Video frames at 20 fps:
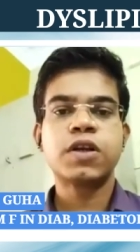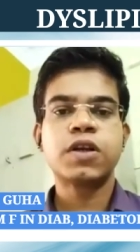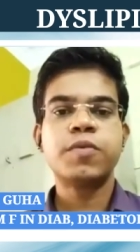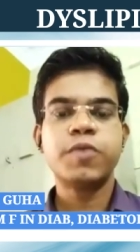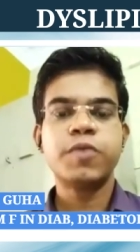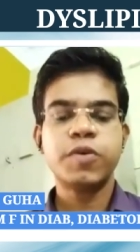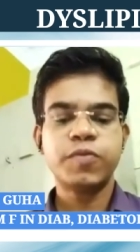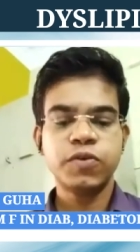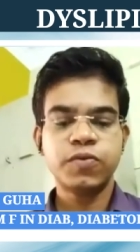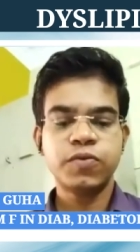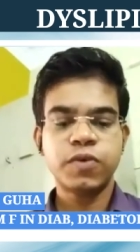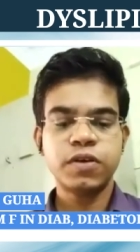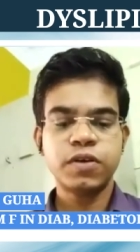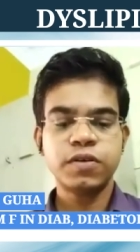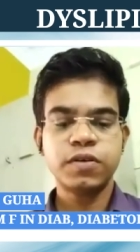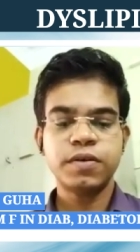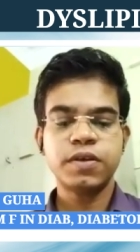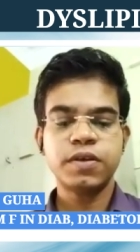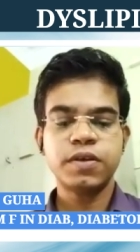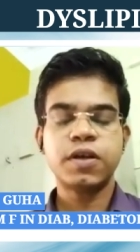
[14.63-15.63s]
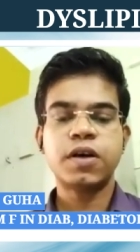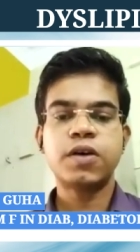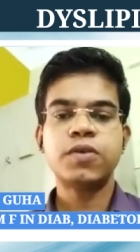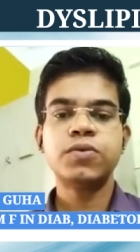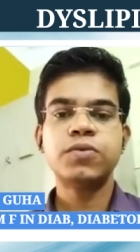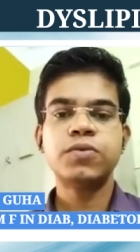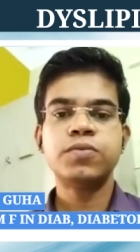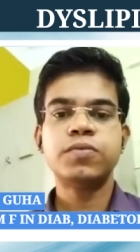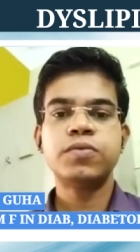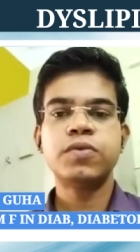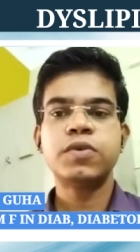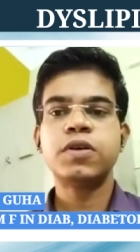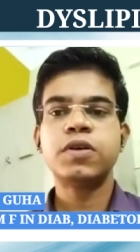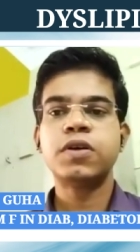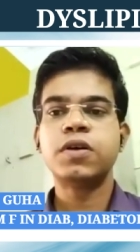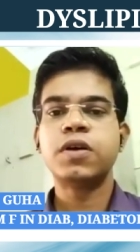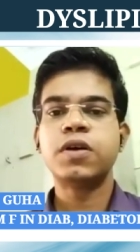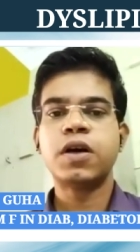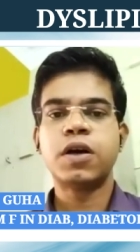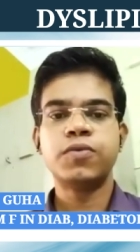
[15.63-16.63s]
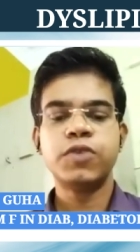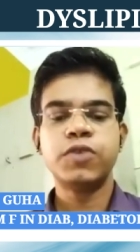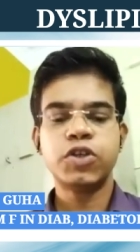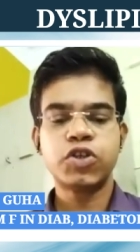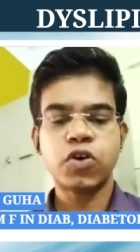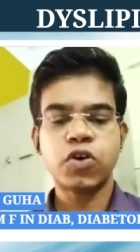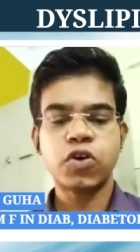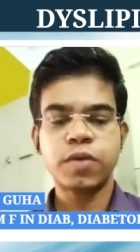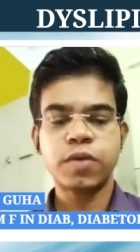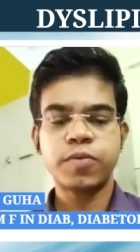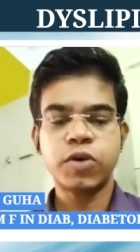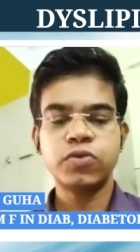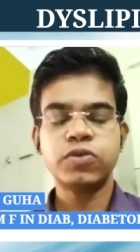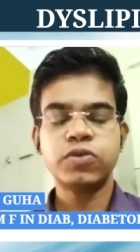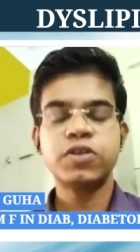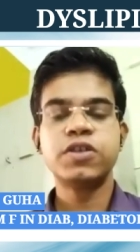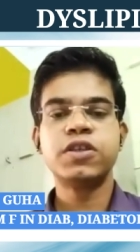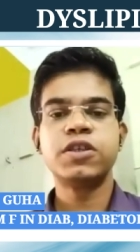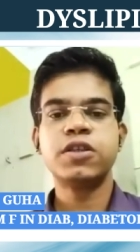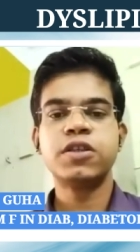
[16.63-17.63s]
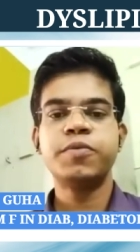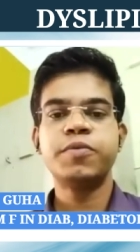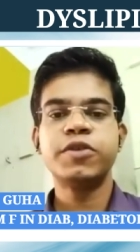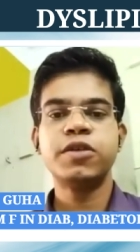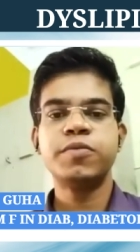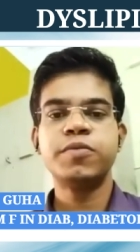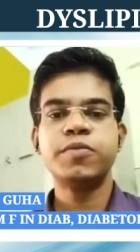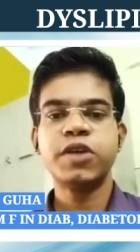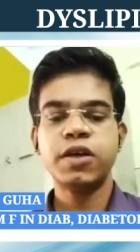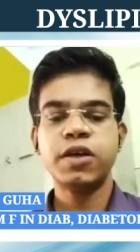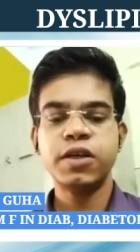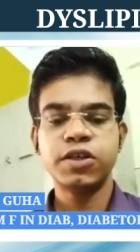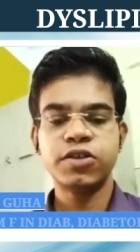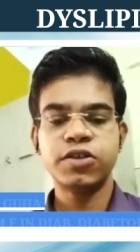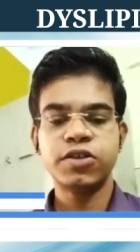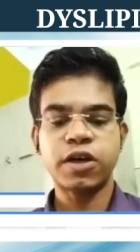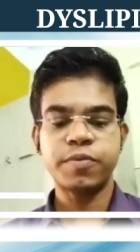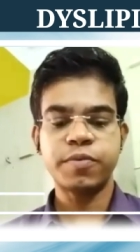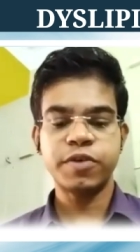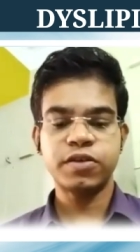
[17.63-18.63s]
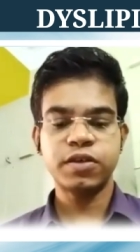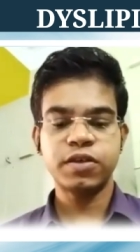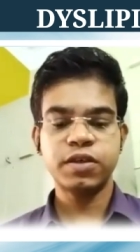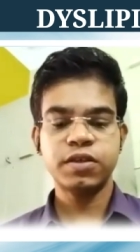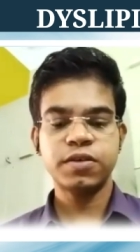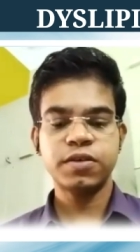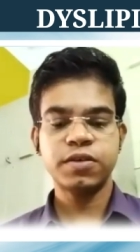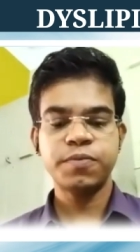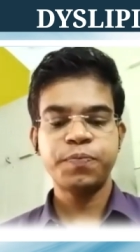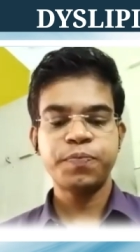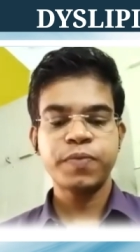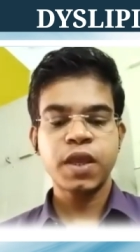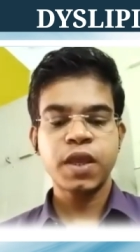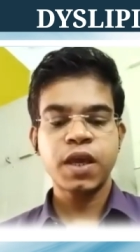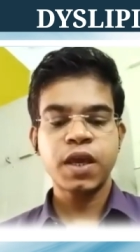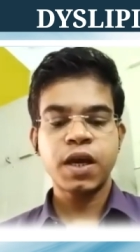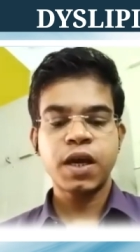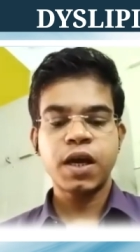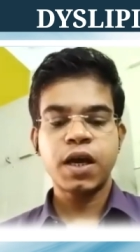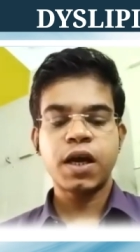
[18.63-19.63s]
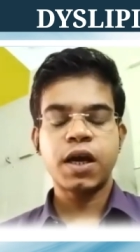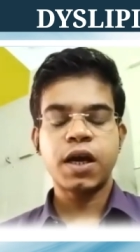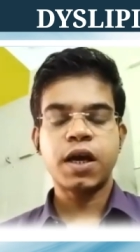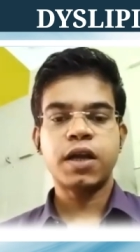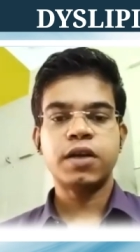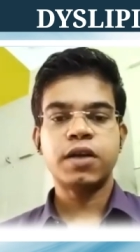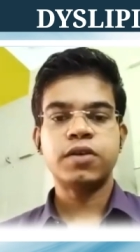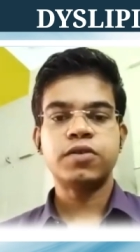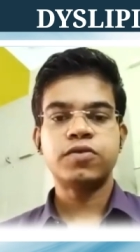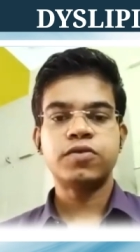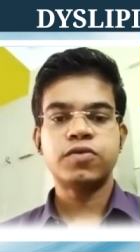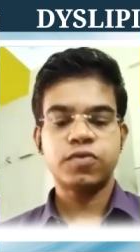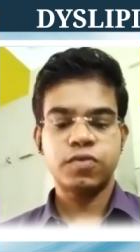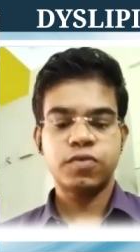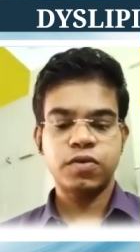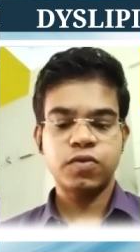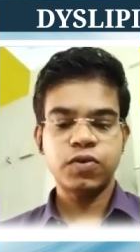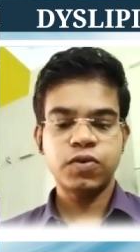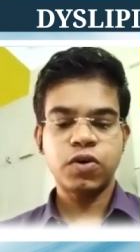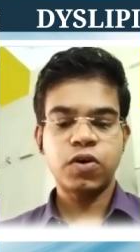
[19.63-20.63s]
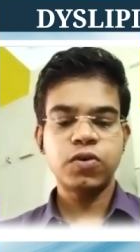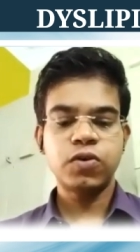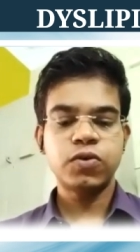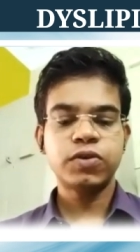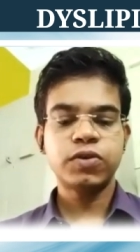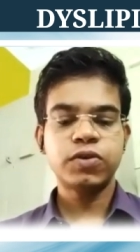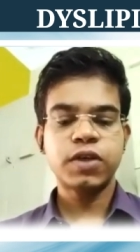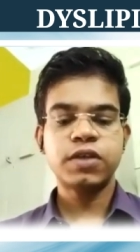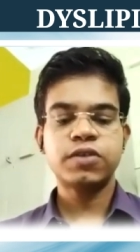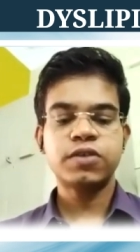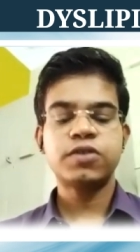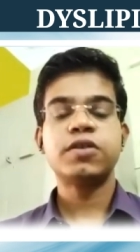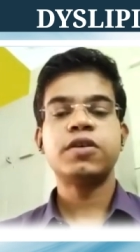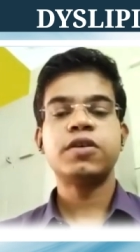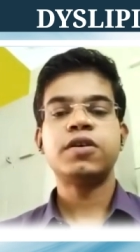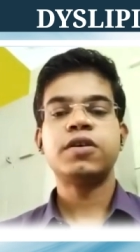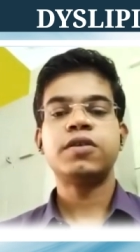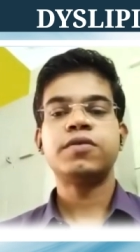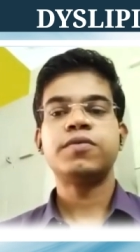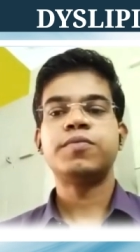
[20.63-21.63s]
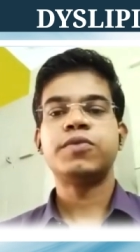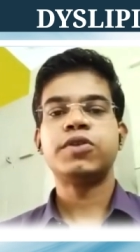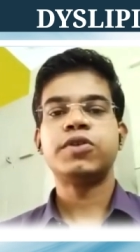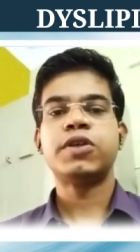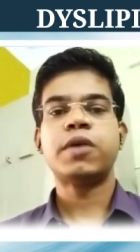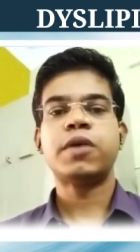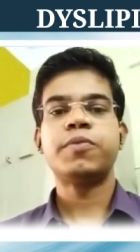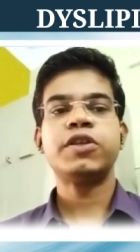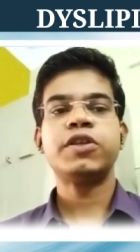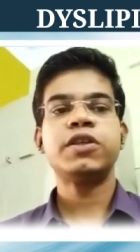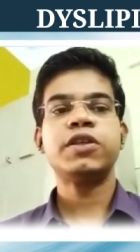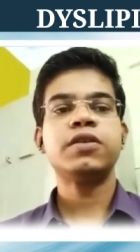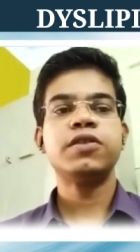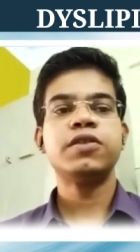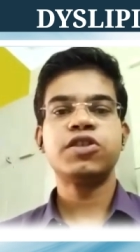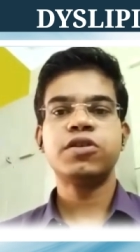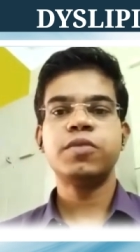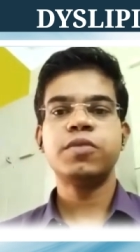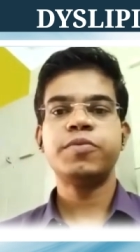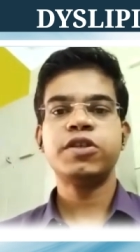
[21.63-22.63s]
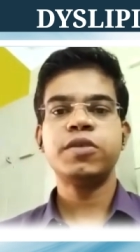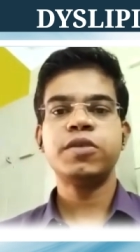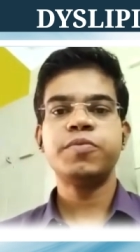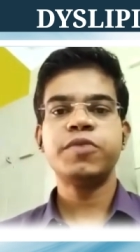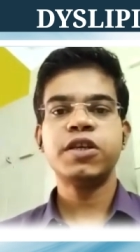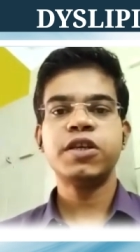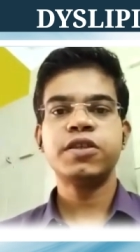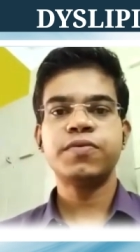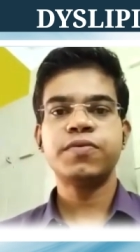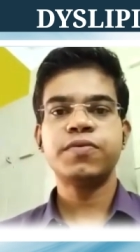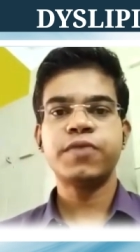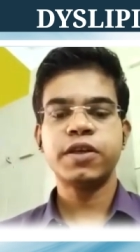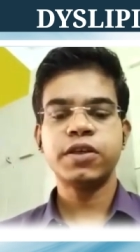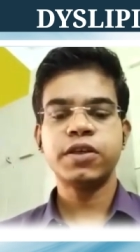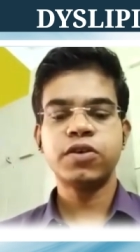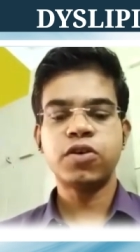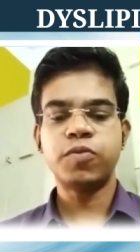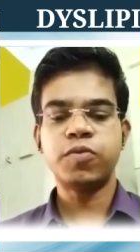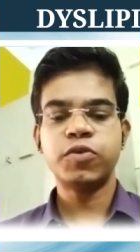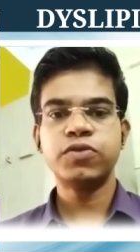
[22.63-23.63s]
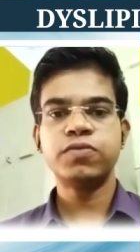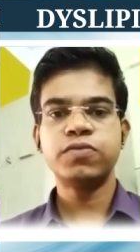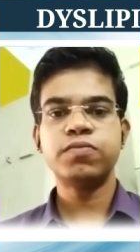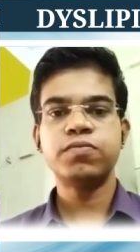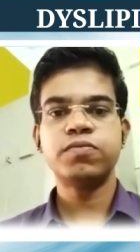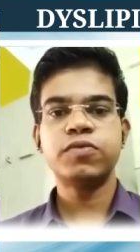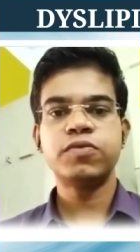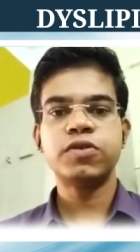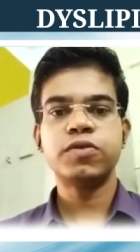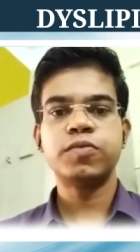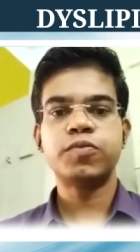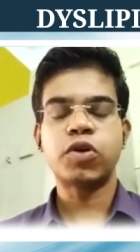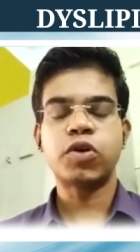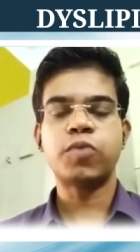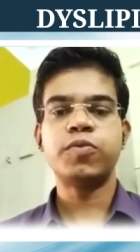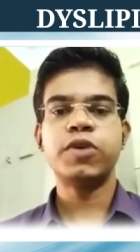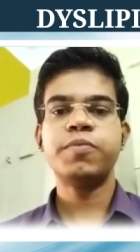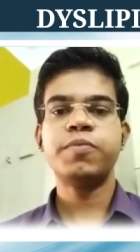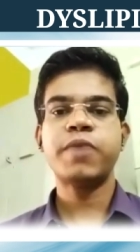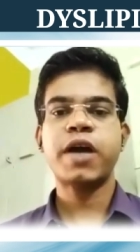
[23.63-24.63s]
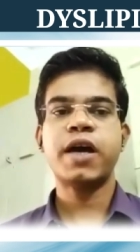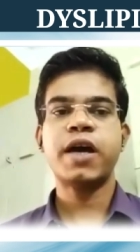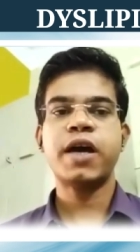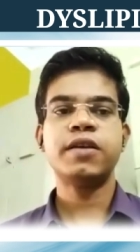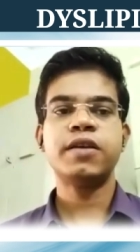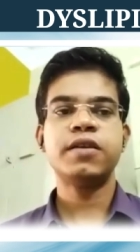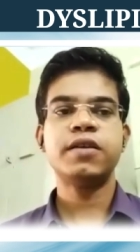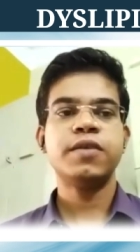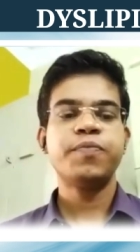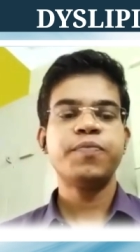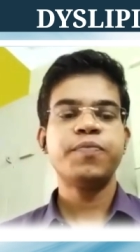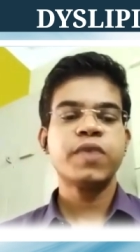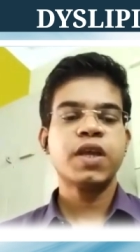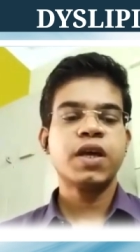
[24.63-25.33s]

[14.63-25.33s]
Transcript: Welcome everyone. Now I will talk about dyslipidemia in diabetics. And we all know that diabetic dyslipidemia is a very common problem, and